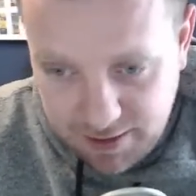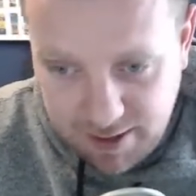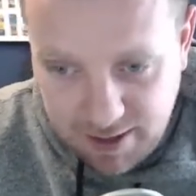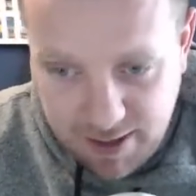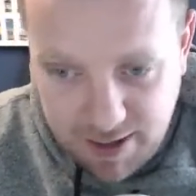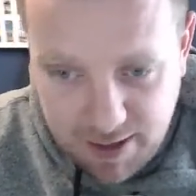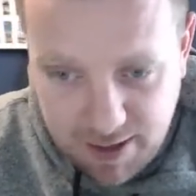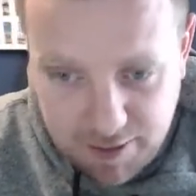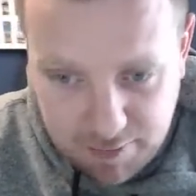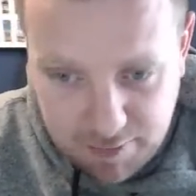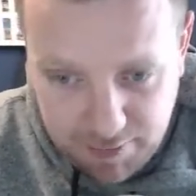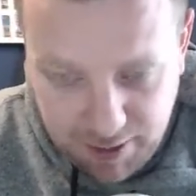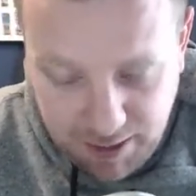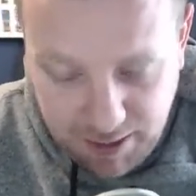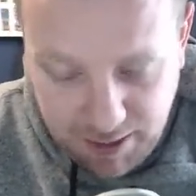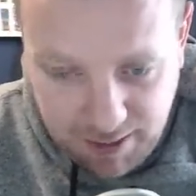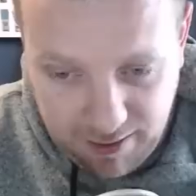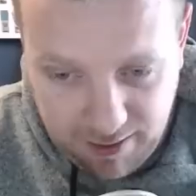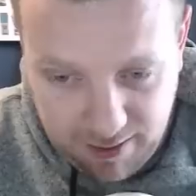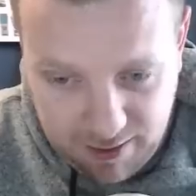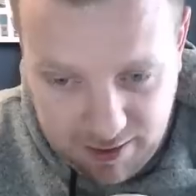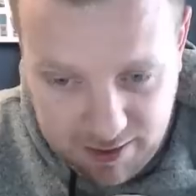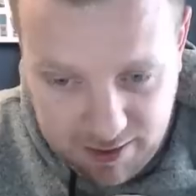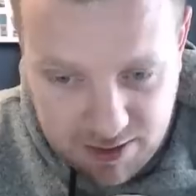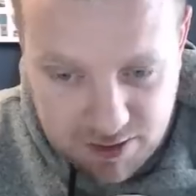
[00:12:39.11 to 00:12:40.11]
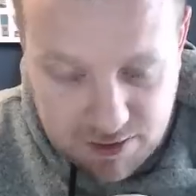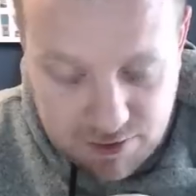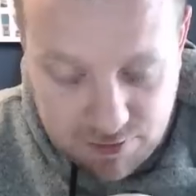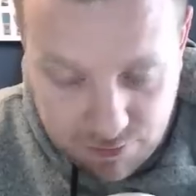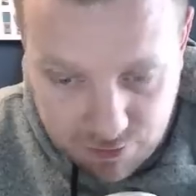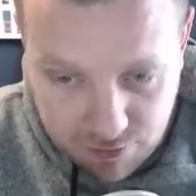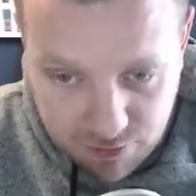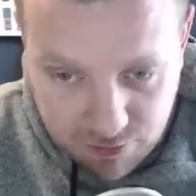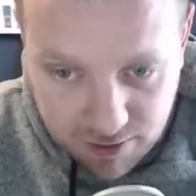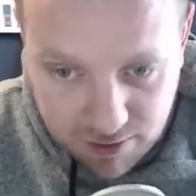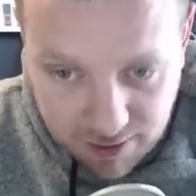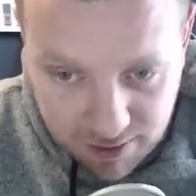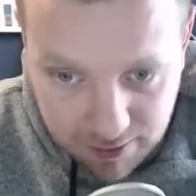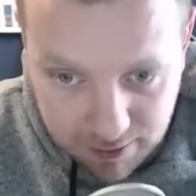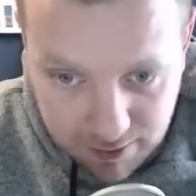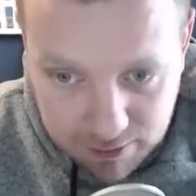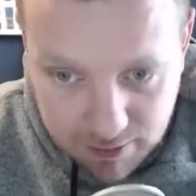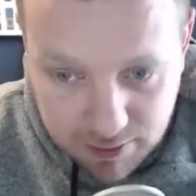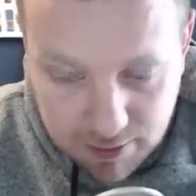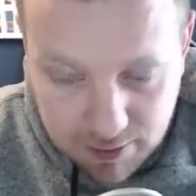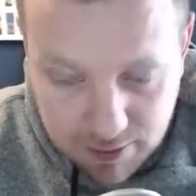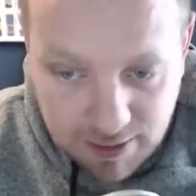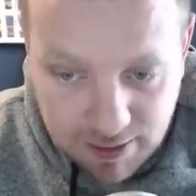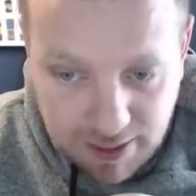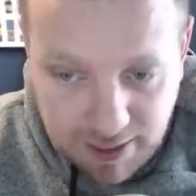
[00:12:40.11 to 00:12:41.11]
And I just really,
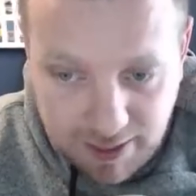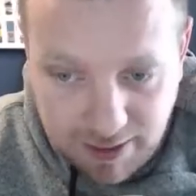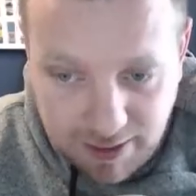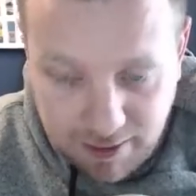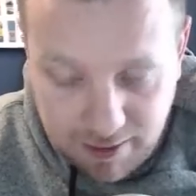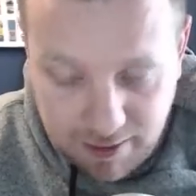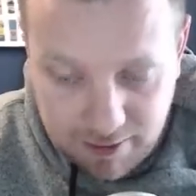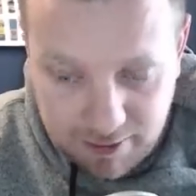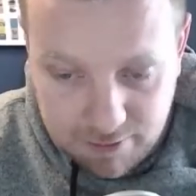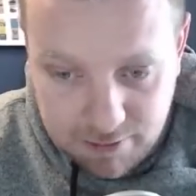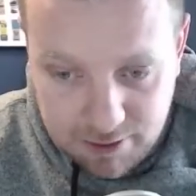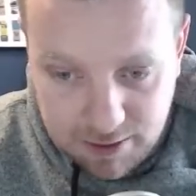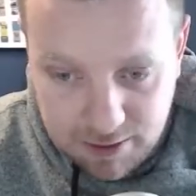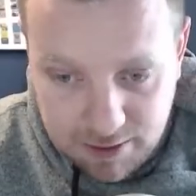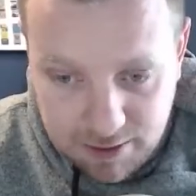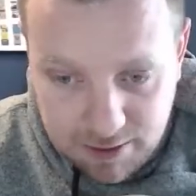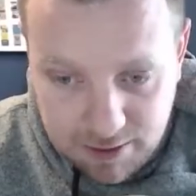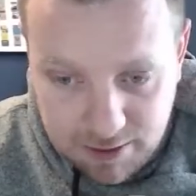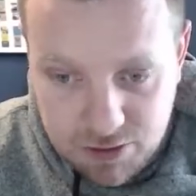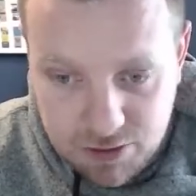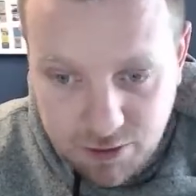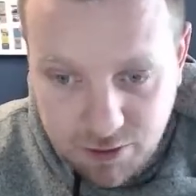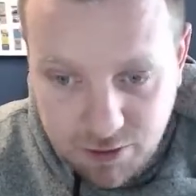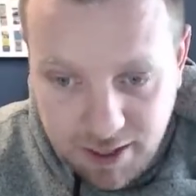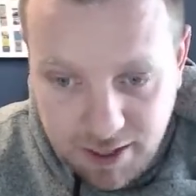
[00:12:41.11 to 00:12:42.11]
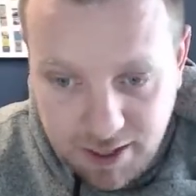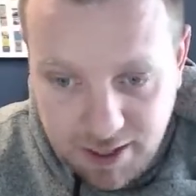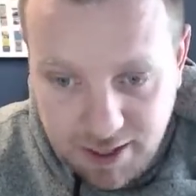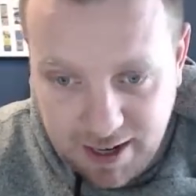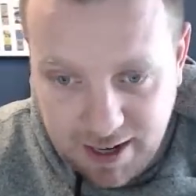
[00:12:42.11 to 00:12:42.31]
really like it. I really enjoy it.